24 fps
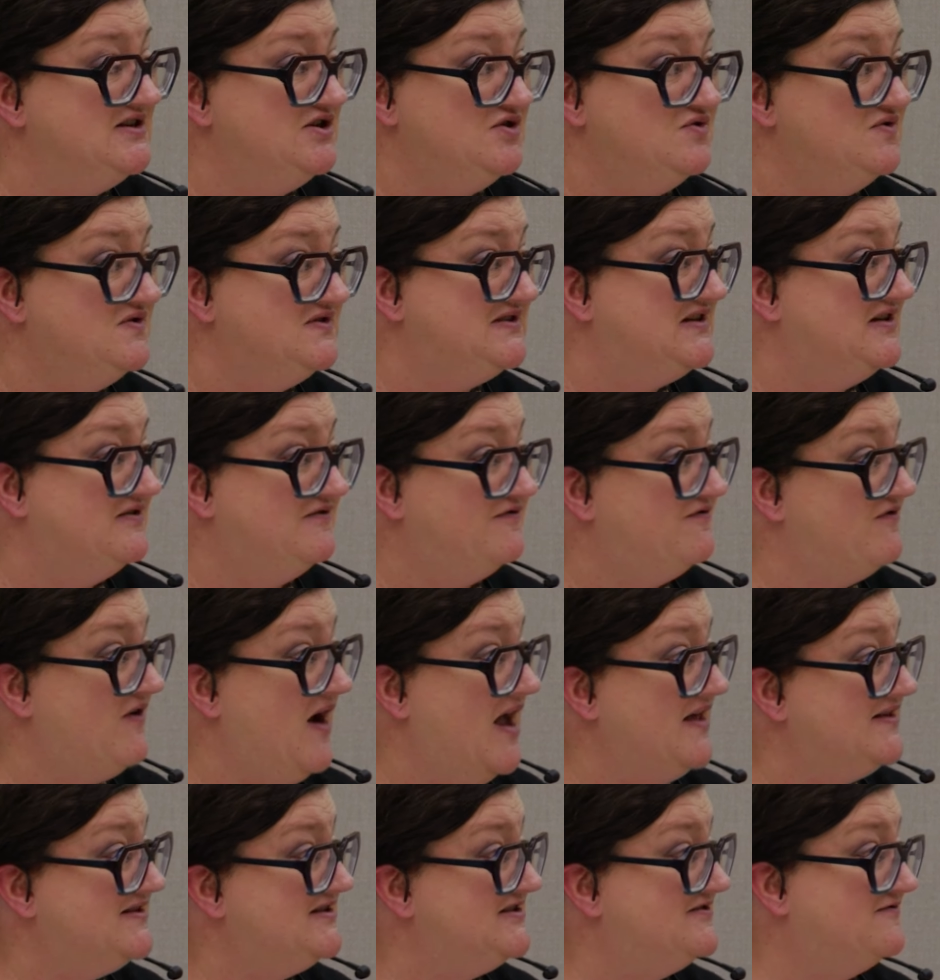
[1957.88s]
used in
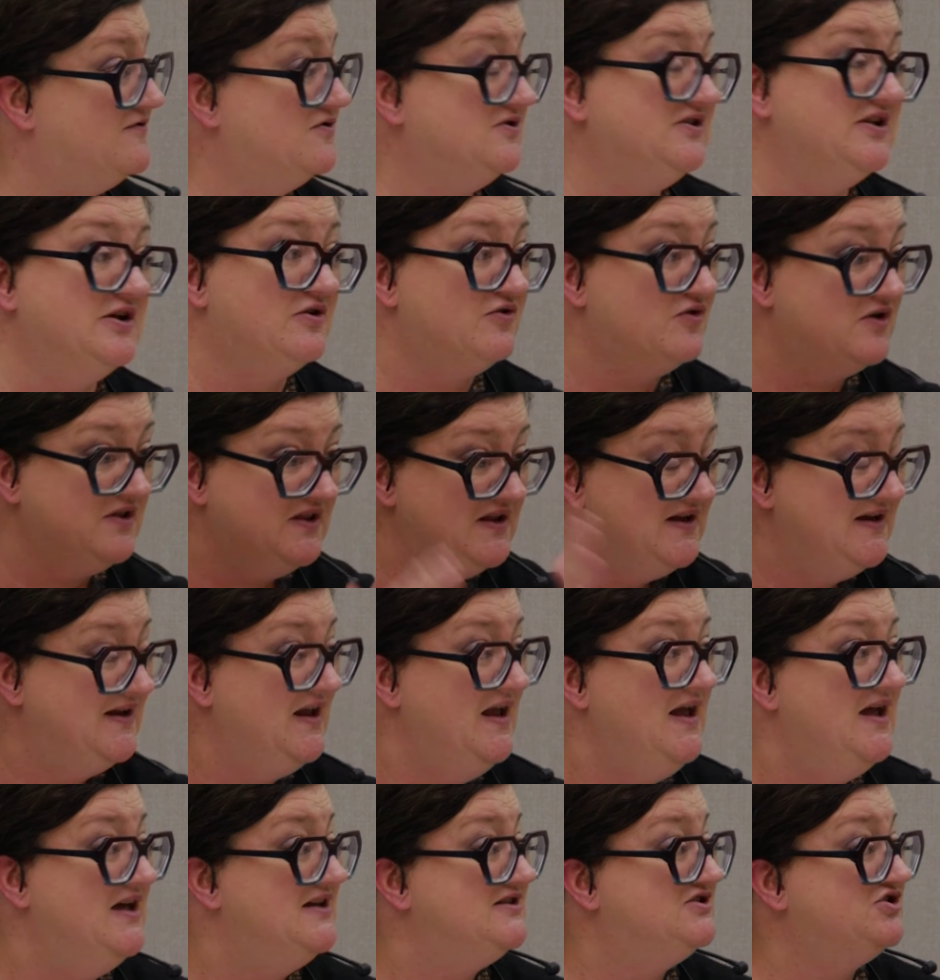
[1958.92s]
France for literally
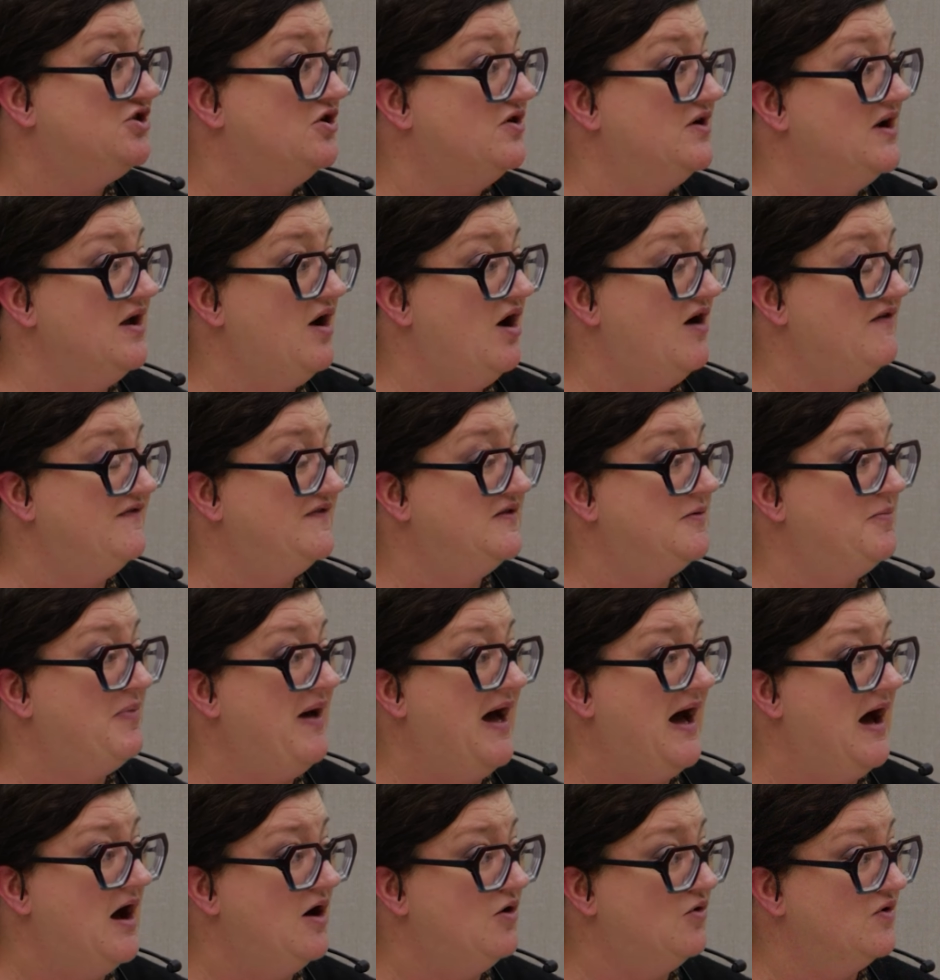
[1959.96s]
turning off the
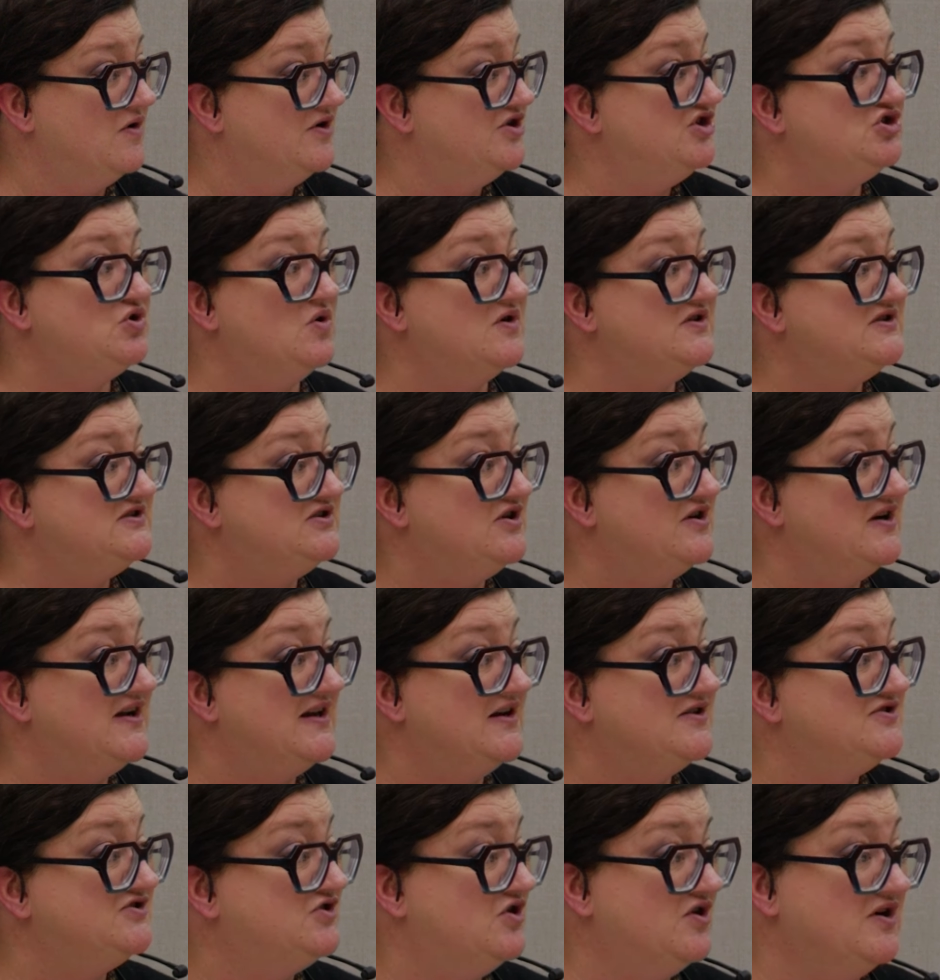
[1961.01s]
power and
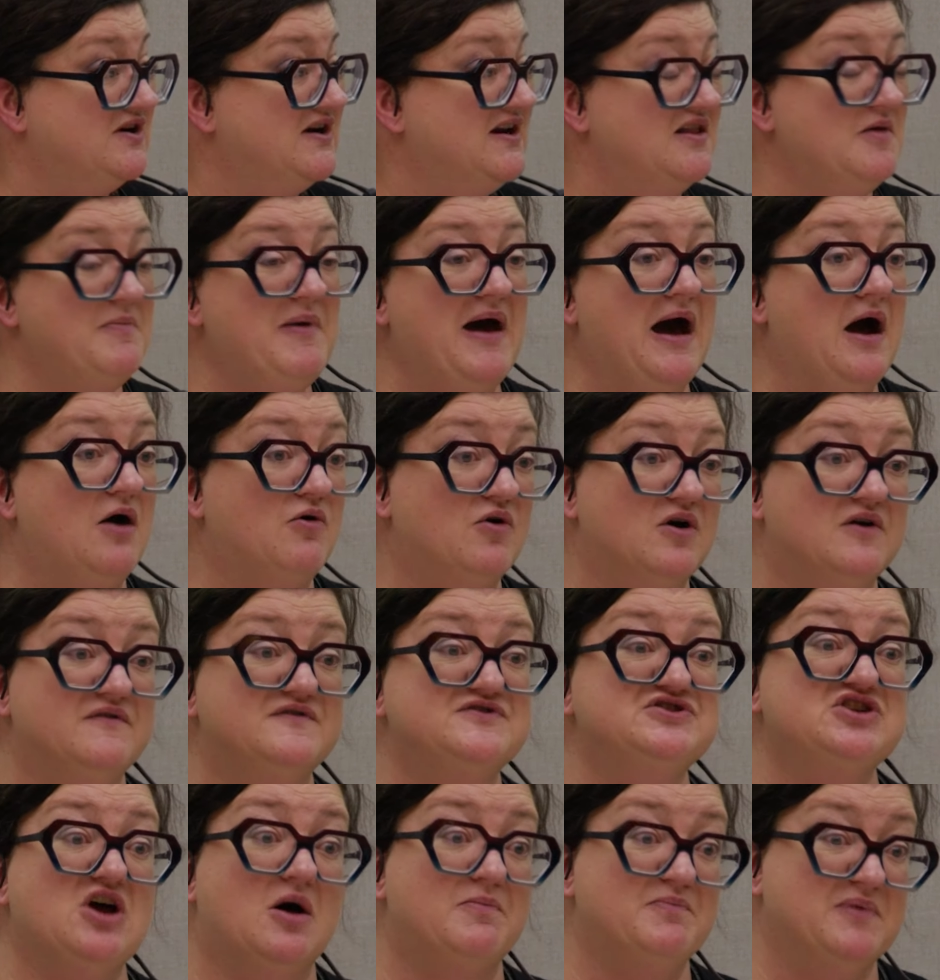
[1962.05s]
short-circuiting the power of
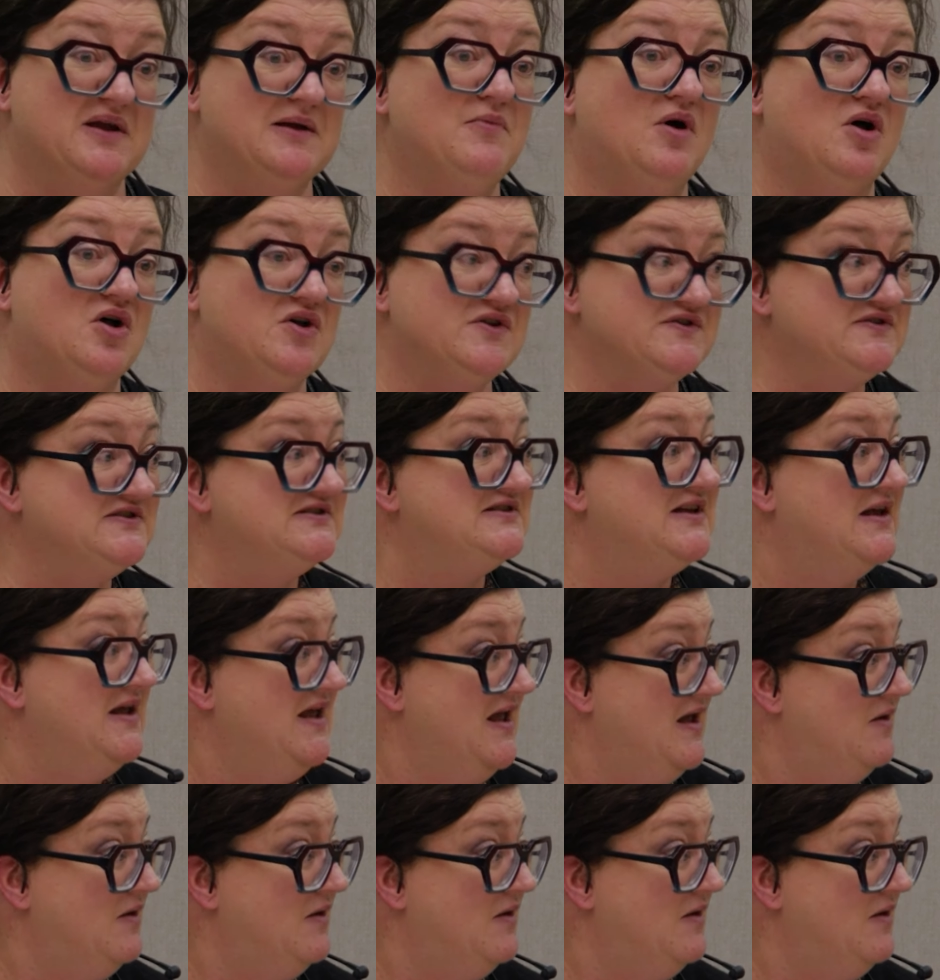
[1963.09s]
shopping malls,